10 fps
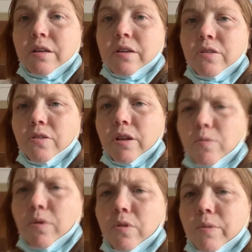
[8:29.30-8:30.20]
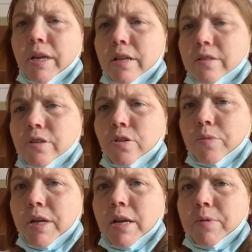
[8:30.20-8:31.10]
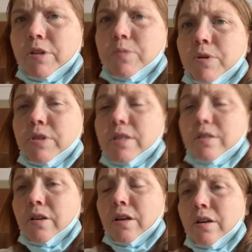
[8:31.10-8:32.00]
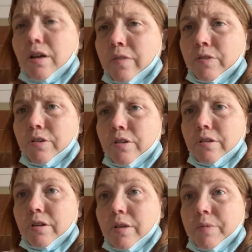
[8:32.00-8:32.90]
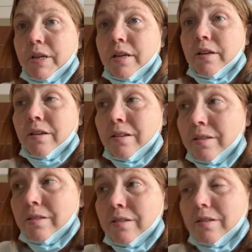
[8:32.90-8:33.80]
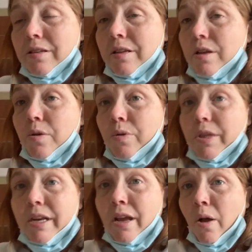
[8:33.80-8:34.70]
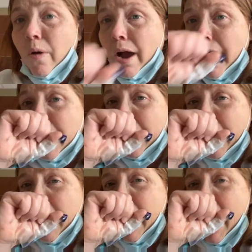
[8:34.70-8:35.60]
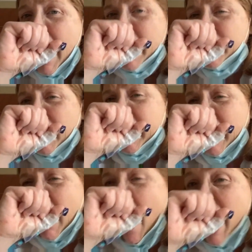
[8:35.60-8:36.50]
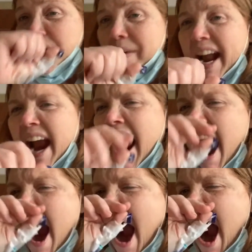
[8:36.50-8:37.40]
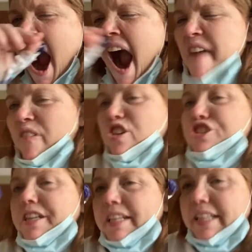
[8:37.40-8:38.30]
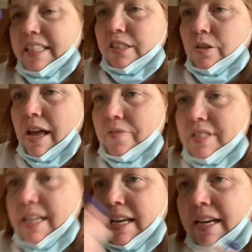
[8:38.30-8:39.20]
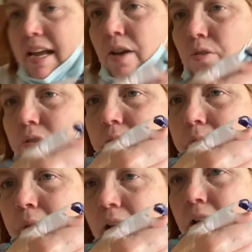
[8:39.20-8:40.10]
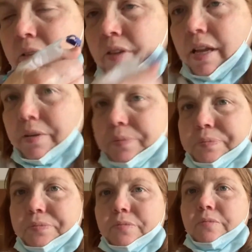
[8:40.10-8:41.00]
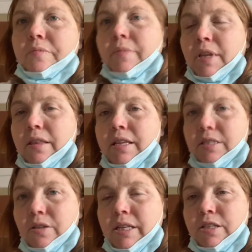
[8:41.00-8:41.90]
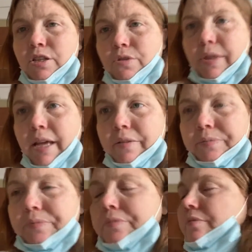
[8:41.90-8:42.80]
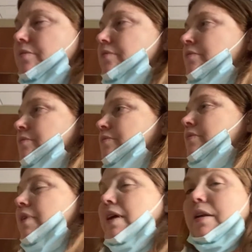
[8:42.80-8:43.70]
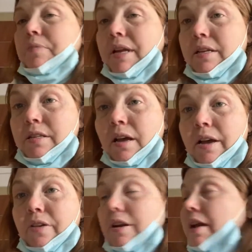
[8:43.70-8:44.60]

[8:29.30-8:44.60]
They're like, well, we can't send you home in an ambulance because it's not covered. I'm like, well, then no. It's going to cost me a fortune. And they still haven't taken out my IV. And they still need to do that. And I'm getting tired.